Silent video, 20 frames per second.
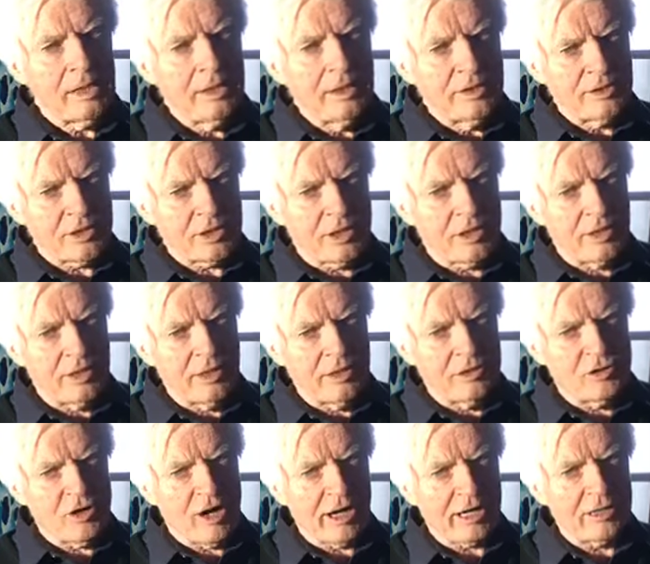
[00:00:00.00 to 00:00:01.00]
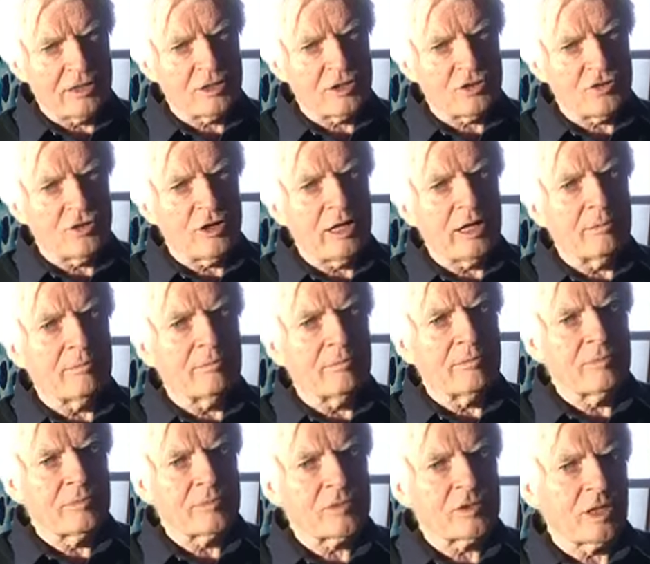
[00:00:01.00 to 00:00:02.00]
Certainly the Dragon's Dream
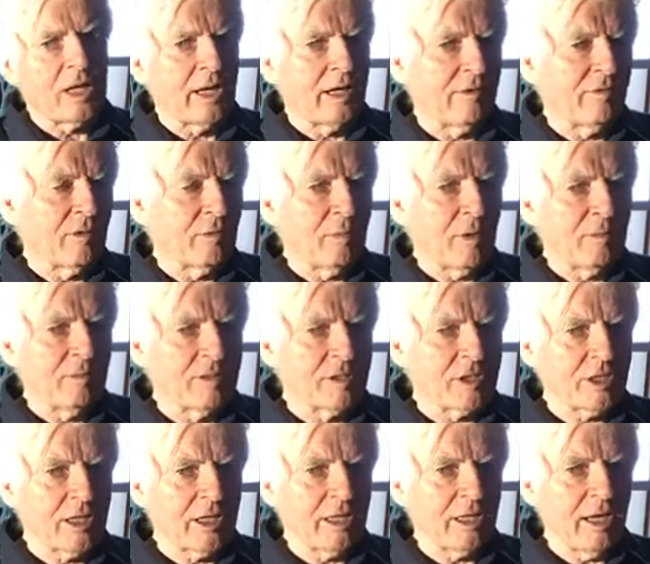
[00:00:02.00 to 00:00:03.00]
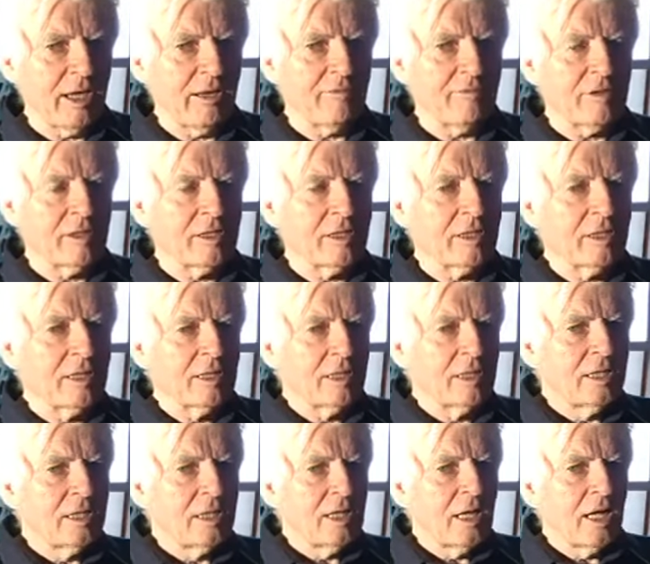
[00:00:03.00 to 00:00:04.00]
side of the publishing effort.
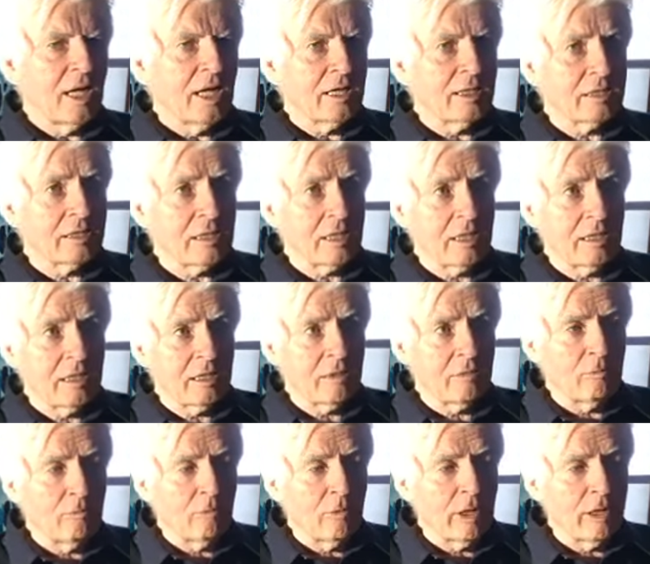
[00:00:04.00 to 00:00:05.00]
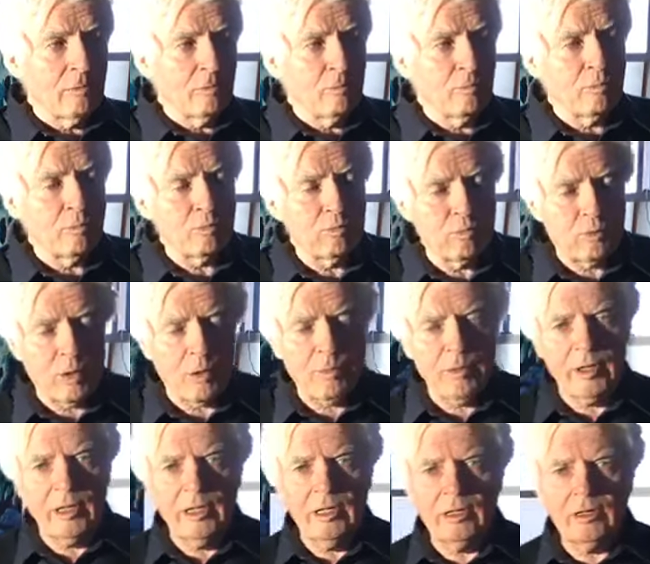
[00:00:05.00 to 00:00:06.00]
And we
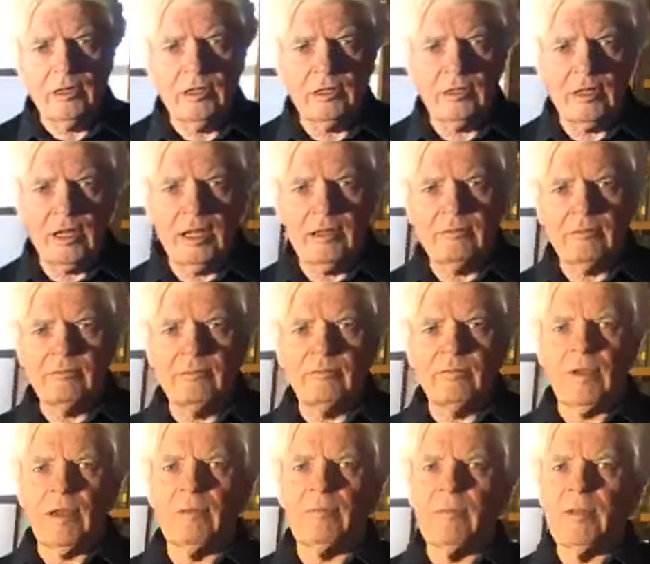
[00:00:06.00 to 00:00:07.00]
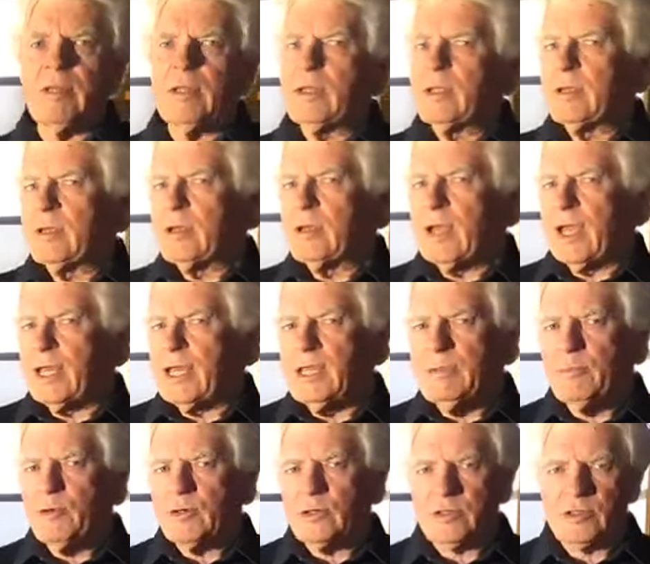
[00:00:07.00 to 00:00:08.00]
probably look at any
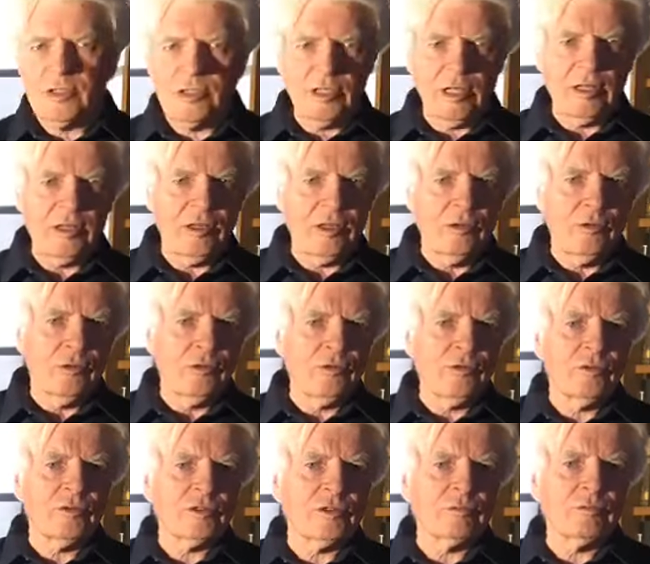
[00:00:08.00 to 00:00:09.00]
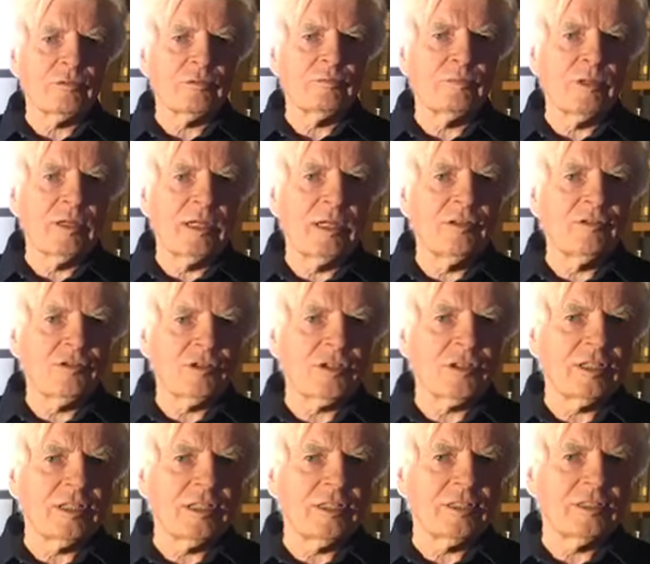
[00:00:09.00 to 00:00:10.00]
books that the authors would be
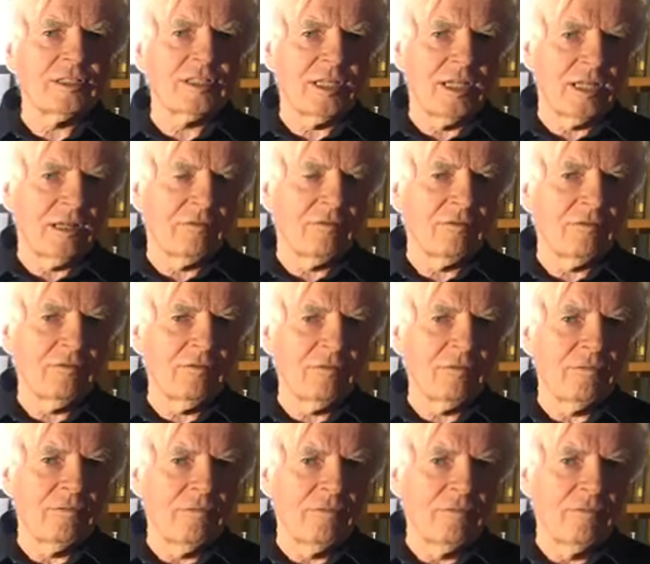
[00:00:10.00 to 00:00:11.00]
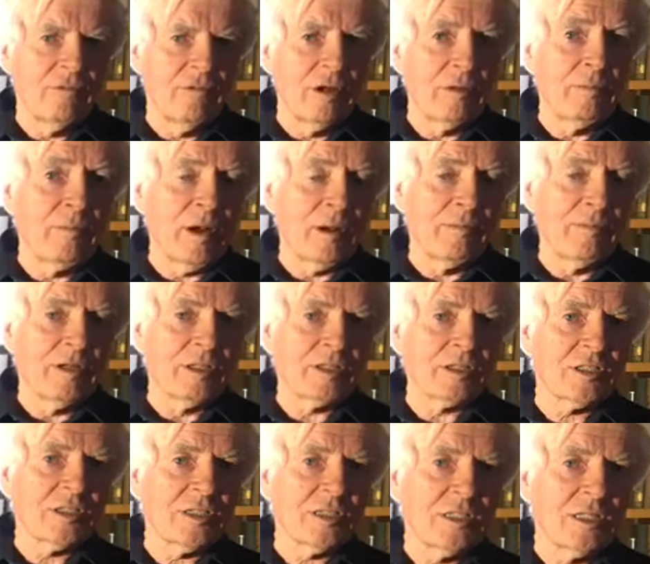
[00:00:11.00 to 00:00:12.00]
interested in seeing
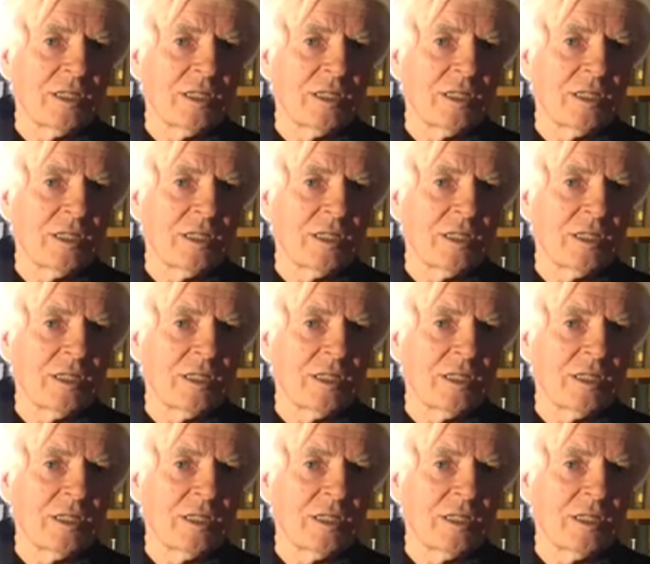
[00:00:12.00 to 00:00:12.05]
republished.